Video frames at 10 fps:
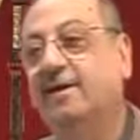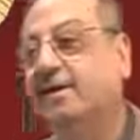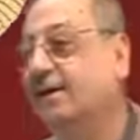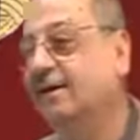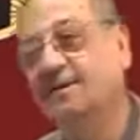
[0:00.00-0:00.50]

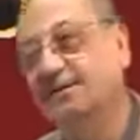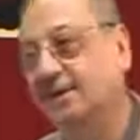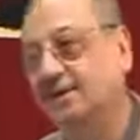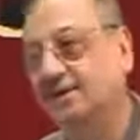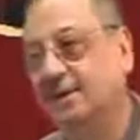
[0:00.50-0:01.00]
Again
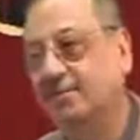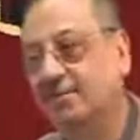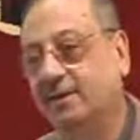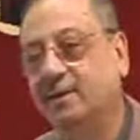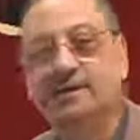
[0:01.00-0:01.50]
kathiran came.
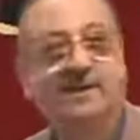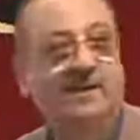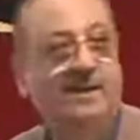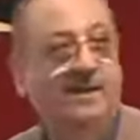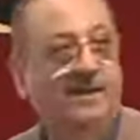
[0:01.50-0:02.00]
Brother,
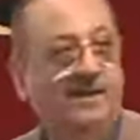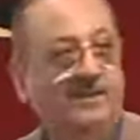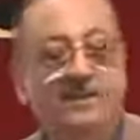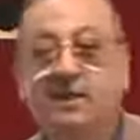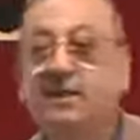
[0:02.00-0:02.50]
here it
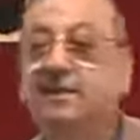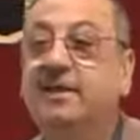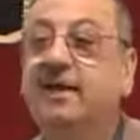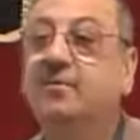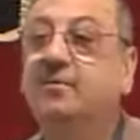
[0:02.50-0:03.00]
is
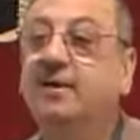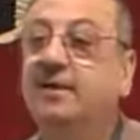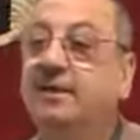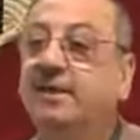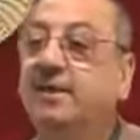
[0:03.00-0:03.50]

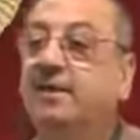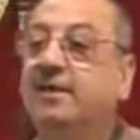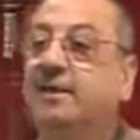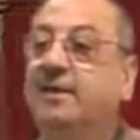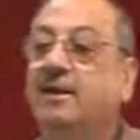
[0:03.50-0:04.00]
yanbaghi.
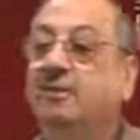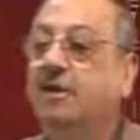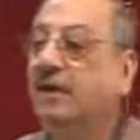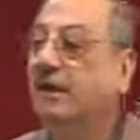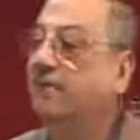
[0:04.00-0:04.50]

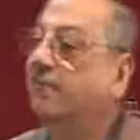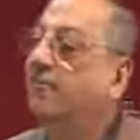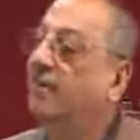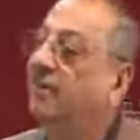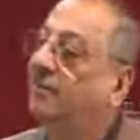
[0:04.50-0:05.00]
What kind of a
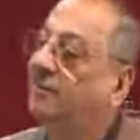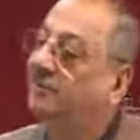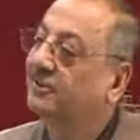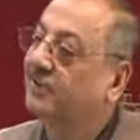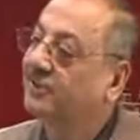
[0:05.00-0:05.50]
verb
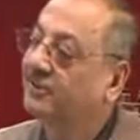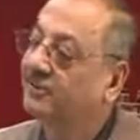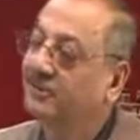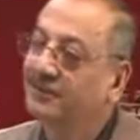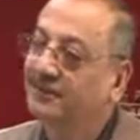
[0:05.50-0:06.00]
is
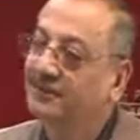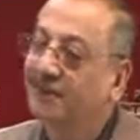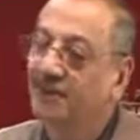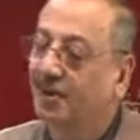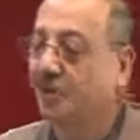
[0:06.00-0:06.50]
this?
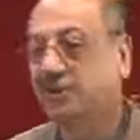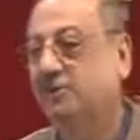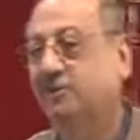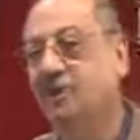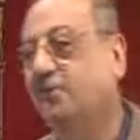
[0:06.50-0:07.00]
No, this
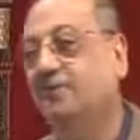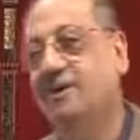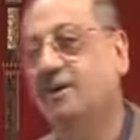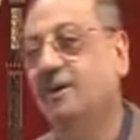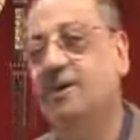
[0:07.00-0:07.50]
is
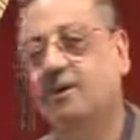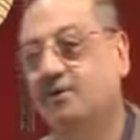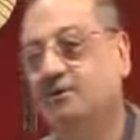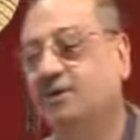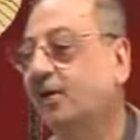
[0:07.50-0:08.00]
definitely not
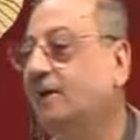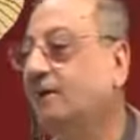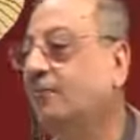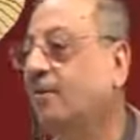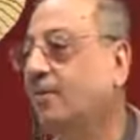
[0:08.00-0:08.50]
a
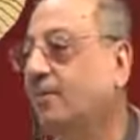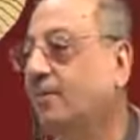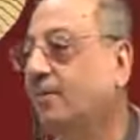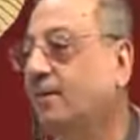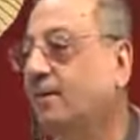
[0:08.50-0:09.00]
3-letter verb.
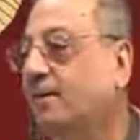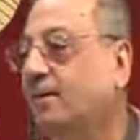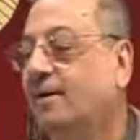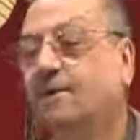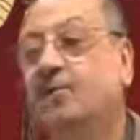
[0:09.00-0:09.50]

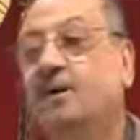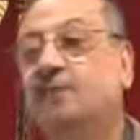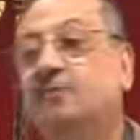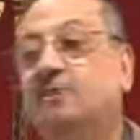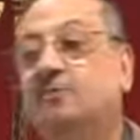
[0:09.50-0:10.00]

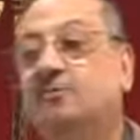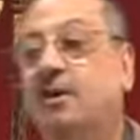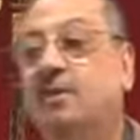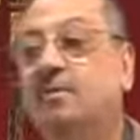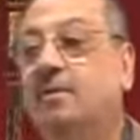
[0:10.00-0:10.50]
What is this verb?